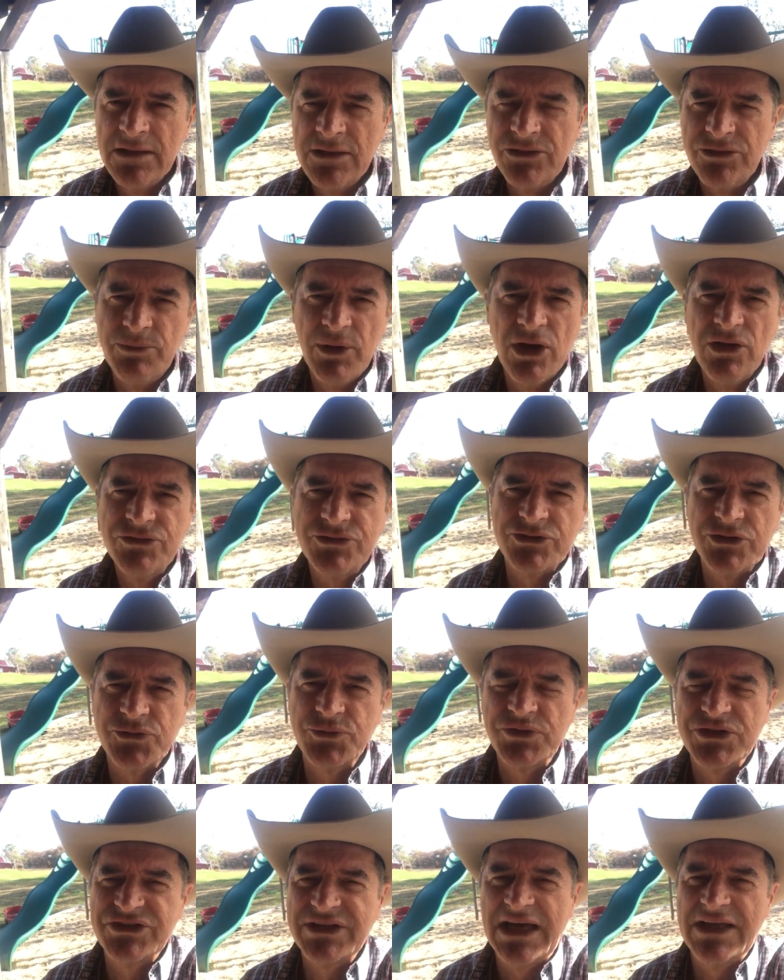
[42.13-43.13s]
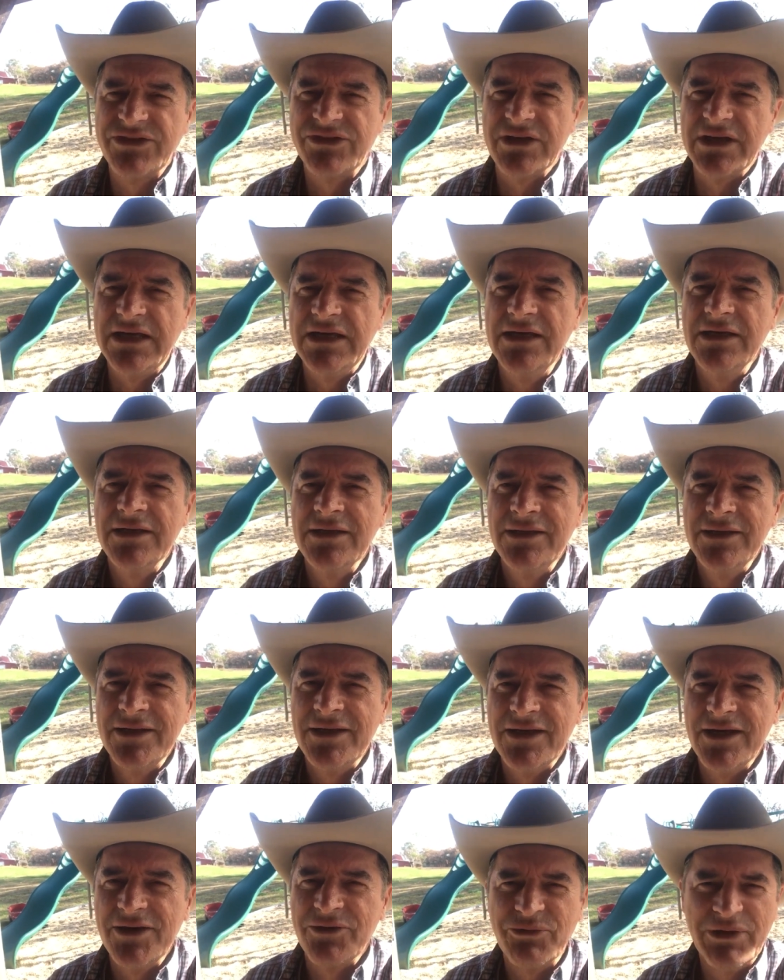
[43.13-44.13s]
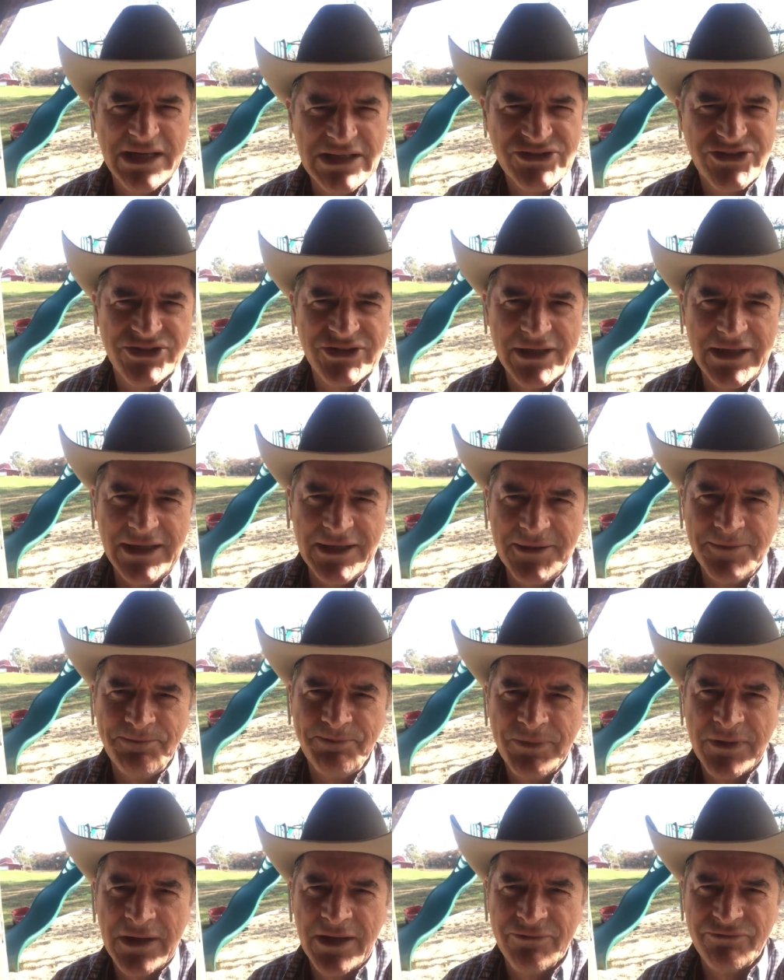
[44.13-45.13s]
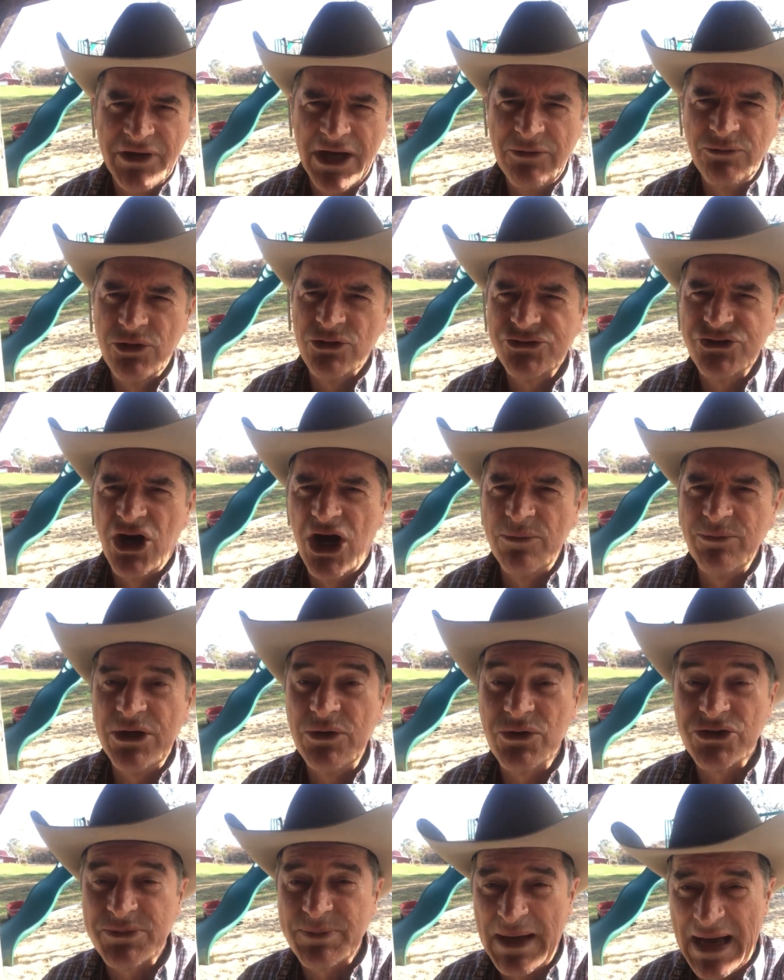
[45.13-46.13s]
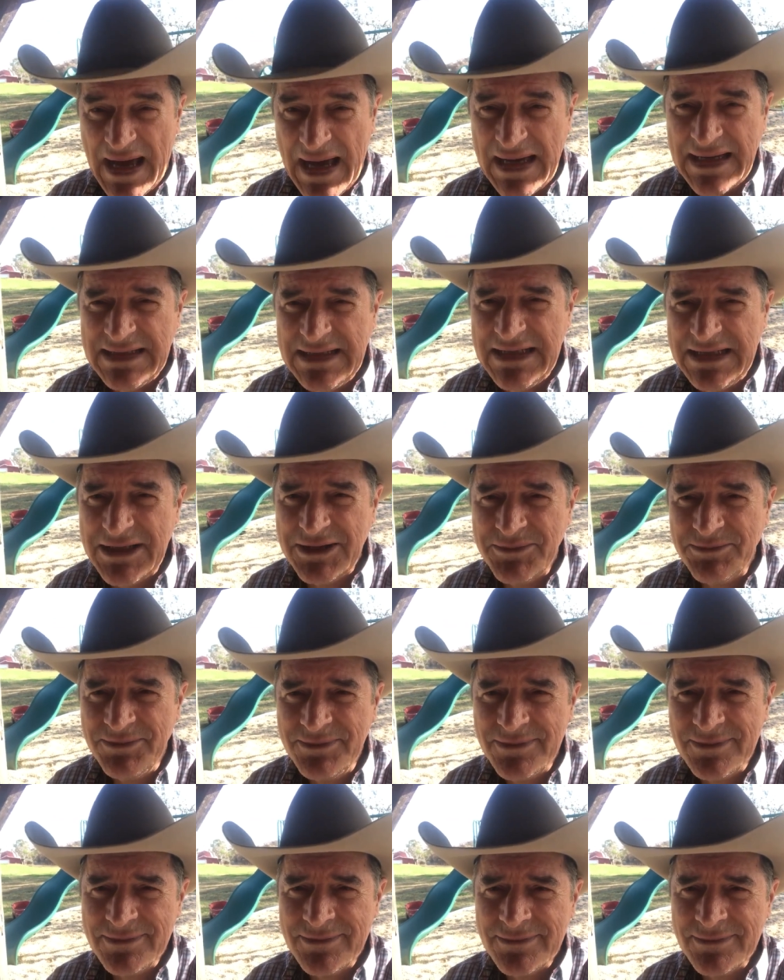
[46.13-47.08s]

Moses was at the uh, Red Sea. Pharaoh's army was behind him.